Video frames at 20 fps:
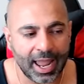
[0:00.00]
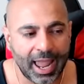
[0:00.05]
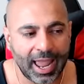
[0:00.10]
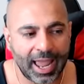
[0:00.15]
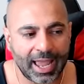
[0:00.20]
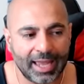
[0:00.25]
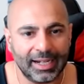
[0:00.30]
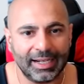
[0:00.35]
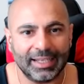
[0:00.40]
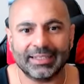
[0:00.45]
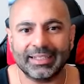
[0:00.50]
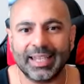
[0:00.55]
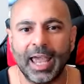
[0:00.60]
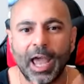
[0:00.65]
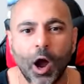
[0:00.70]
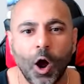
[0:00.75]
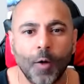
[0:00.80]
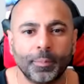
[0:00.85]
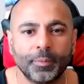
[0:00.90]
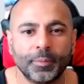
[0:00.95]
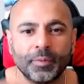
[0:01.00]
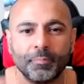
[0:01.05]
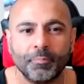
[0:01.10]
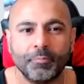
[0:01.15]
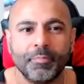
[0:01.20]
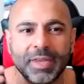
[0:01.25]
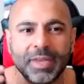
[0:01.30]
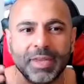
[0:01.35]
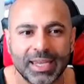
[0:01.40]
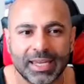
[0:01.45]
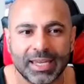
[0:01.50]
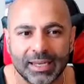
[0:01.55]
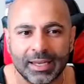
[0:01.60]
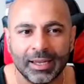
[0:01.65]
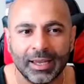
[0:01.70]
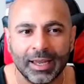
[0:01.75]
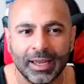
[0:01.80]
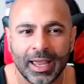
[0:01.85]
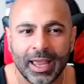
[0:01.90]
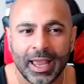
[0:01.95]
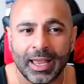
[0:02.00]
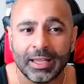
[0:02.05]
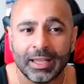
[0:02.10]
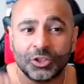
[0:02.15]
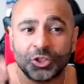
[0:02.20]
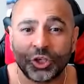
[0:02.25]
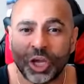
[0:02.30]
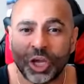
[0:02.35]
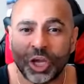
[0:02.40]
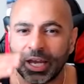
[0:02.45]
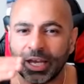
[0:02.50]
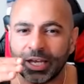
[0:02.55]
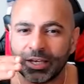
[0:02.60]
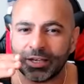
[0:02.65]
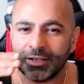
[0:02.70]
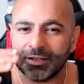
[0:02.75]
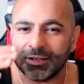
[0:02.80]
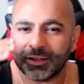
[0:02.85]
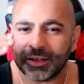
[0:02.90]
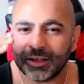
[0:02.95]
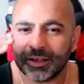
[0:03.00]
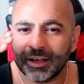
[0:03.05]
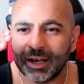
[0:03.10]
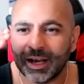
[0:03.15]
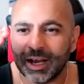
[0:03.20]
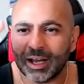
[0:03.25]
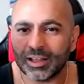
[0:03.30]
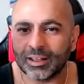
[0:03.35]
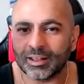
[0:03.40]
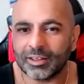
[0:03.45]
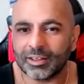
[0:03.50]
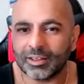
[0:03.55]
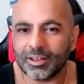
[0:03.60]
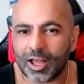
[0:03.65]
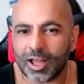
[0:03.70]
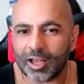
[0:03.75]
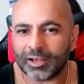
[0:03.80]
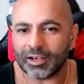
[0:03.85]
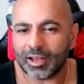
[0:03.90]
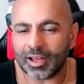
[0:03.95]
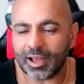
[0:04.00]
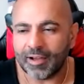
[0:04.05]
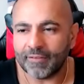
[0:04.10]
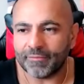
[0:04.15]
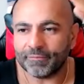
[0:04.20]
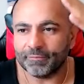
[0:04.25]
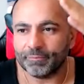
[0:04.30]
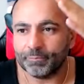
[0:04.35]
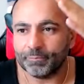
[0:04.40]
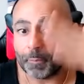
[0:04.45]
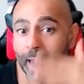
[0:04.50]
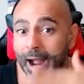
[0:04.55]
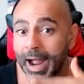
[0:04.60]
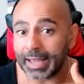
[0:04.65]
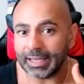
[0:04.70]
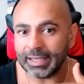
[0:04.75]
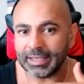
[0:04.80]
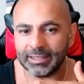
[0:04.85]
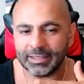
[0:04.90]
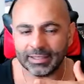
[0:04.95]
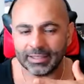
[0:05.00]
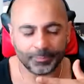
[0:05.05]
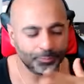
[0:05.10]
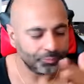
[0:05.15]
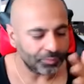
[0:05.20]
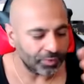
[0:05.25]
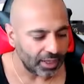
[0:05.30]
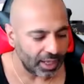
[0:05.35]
And it's helped me change a lot of minds.